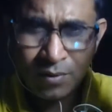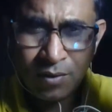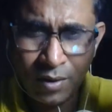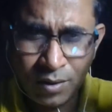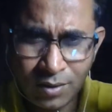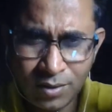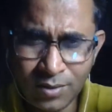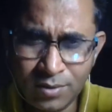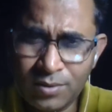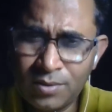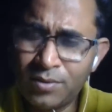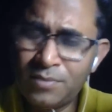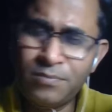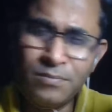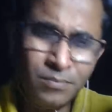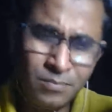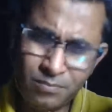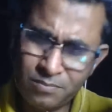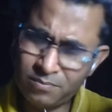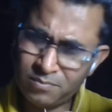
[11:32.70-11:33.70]
of the
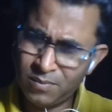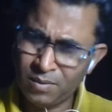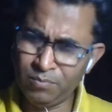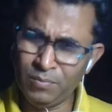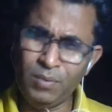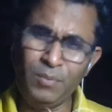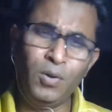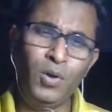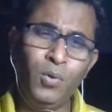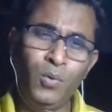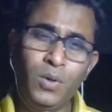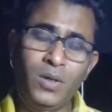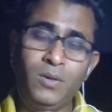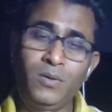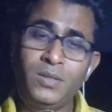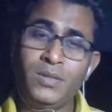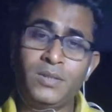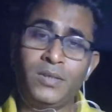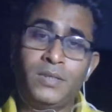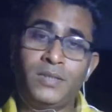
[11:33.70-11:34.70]
audiences, people who
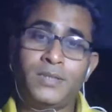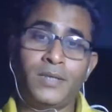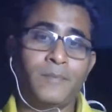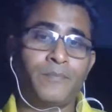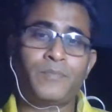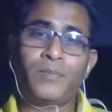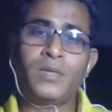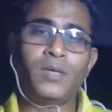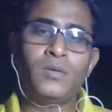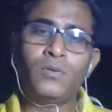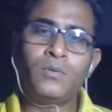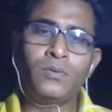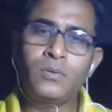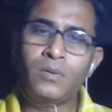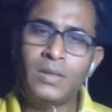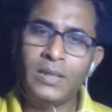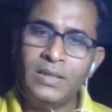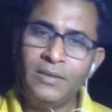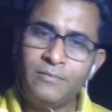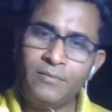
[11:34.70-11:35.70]
are searching, they
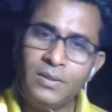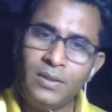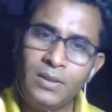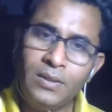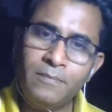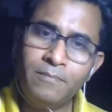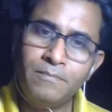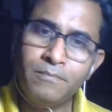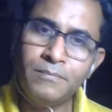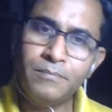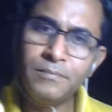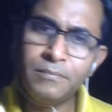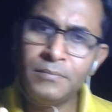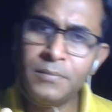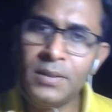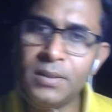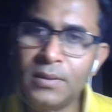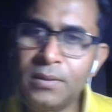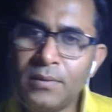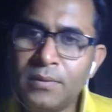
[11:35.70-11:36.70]
don't leave
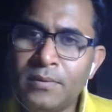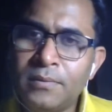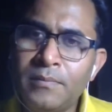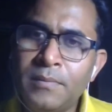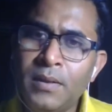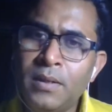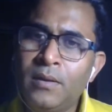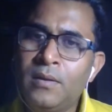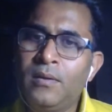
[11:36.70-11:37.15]
the